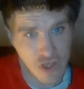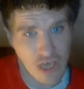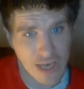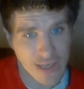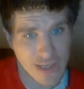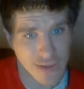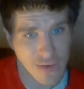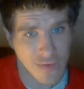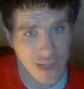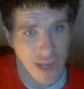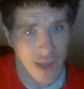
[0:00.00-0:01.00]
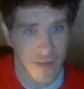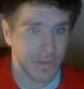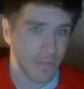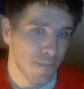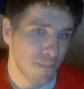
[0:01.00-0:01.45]
Jackson on the
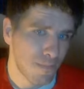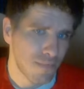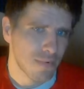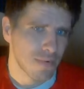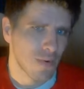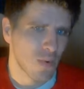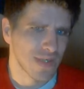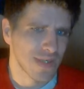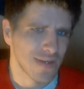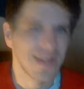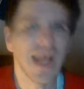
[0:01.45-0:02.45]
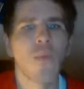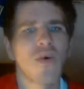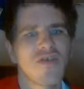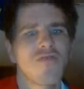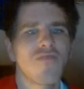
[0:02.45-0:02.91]
left. What was it? Now
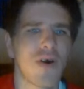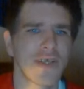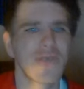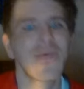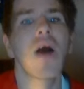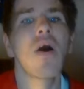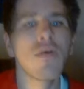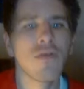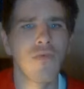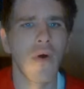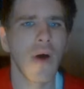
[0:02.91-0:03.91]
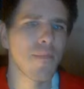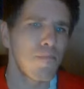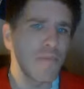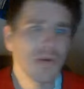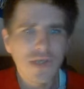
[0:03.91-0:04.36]
on the right. Sorry, on the right.
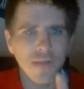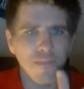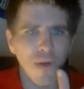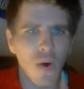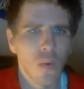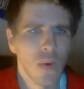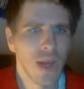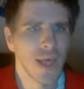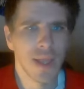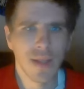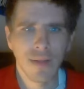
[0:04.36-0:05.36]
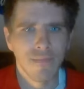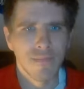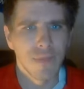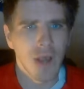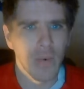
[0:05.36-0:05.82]
Puts the ball in.
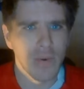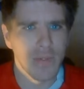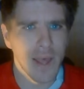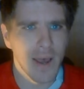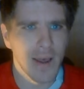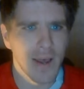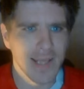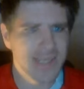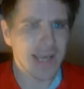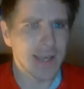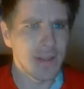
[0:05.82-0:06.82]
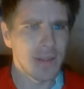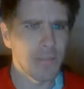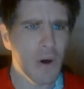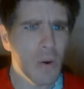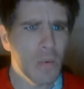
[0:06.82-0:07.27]
No one there attacking
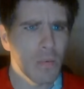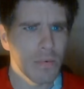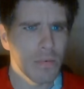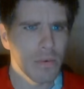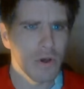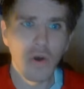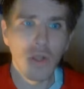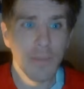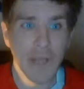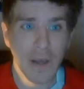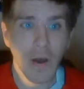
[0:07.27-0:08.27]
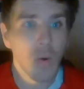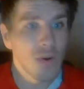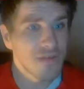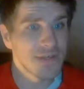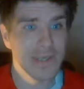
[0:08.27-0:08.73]
the ball. Could have been a
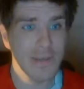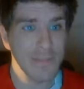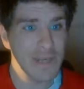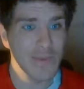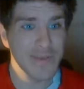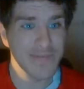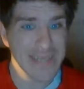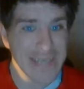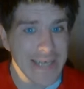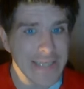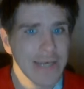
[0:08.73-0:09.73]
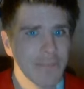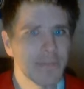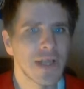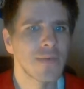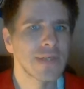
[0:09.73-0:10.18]
goal if somebody would have attacked it,
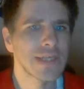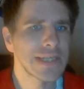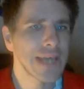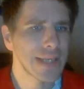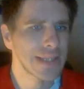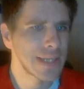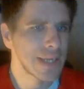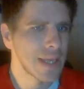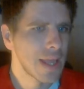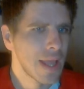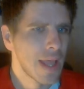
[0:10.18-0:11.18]
but no one attacked it.